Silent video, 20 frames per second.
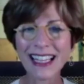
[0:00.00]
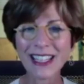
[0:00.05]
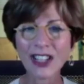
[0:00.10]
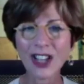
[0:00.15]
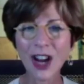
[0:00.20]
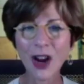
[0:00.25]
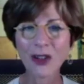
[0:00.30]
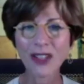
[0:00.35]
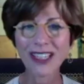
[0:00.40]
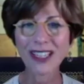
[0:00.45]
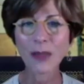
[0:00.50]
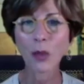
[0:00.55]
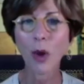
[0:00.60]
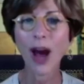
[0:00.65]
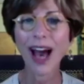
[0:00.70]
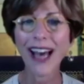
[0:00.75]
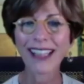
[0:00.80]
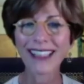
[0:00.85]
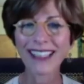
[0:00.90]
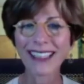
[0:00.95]
Share this
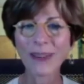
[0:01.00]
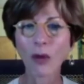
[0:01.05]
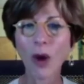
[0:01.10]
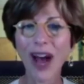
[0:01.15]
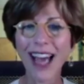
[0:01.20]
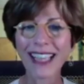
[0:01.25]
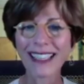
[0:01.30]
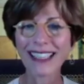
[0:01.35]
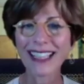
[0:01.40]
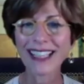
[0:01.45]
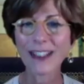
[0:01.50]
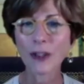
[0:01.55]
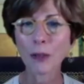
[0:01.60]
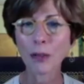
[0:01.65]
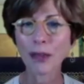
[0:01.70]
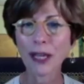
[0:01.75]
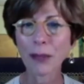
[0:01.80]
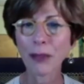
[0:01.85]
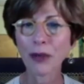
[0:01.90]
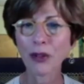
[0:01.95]
widely so
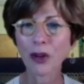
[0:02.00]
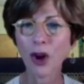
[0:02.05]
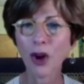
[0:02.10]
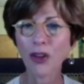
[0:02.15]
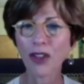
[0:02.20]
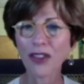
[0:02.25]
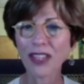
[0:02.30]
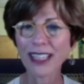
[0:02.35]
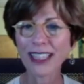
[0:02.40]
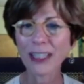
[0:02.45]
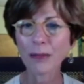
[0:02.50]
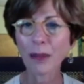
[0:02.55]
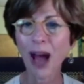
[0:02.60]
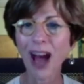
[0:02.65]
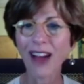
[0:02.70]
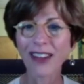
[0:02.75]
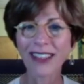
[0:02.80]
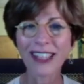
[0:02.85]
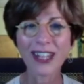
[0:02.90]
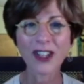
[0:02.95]
people know that these
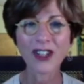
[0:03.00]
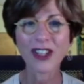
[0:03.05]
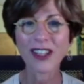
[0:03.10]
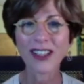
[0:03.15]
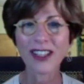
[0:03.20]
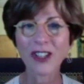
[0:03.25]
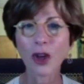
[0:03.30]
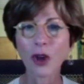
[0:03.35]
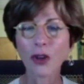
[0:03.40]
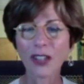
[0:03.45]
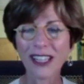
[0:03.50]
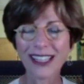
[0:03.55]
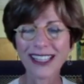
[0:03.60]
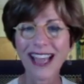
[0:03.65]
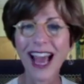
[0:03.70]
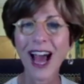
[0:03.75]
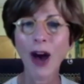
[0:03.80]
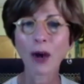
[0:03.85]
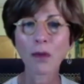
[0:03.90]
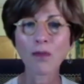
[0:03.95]
politicians sold us
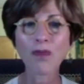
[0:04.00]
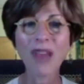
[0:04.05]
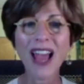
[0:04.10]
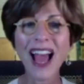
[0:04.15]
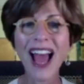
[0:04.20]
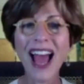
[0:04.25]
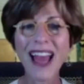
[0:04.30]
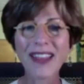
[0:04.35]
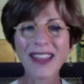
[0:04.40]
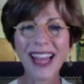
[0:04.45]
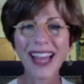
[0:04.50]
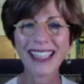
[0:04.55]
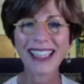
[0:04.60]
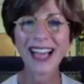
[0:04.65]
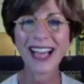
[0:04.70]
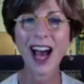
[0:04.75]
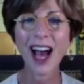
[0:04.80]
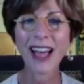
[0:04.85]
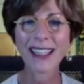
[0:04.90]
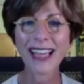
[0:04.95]
out. Then
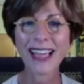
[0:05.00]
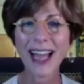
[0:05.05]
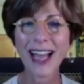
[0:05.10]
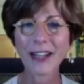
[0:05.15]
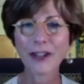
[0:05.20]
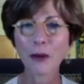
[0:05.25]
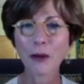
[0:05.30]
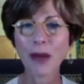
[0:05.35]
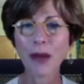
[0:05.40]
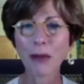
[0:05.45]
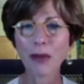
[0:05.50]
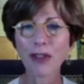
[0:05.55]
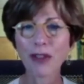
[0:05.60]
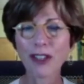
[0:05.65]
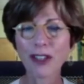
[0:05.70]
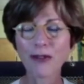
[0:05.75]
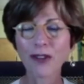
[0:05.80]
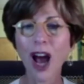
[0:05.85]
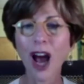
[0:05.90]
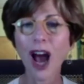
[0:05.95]
contact your members
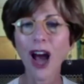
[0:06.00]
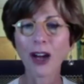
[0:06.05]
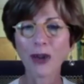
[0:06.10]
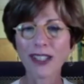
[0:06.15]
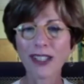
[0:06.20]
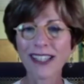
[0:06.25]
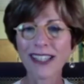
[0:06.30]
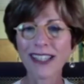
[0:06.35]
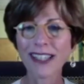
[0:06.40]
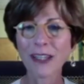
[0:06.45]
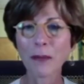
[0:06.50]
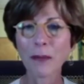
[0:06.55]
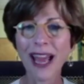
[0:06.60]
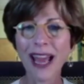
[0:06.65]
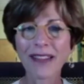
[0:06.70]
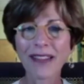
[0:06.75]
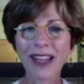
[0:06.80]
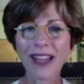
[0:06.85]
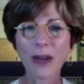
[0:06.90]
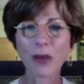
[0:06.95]
of Congress to
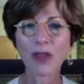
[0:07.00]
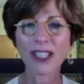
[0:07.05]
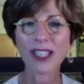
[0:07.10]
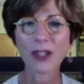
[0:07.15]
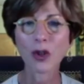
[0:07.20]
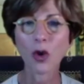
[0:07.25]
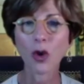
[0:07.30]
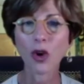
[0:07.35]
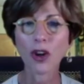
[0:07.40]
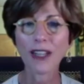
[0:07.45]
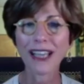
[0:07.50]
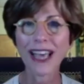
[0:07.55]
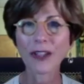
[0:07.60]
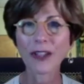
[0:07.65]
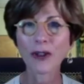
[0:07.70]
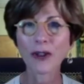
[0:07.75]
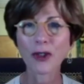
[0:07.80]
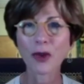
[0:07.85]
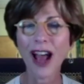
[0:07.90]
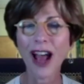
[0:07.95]
demand they restore net
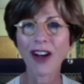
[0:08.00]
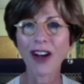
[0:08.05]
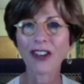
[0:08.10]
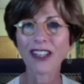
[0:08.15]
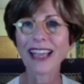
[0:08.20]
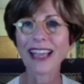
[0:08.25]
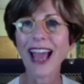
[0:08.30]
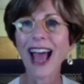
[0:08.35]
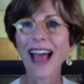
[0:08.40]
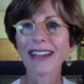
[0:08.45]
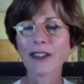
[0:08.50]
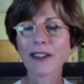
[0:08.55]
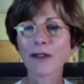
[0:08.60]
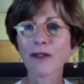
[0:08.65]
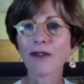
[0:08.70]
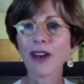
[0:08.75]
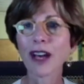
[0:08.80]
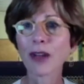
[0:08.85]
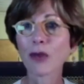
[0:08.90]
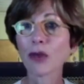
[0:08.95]
neutrality at the
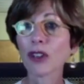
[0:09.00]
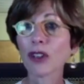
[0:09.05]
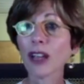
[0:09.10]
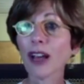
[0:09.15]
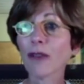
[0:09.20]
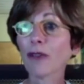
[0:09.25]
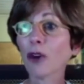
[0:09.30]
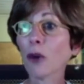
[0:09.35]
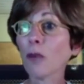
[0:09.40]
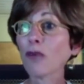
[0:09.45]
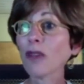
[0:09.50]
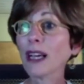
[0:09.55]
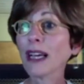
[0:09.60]
federal level.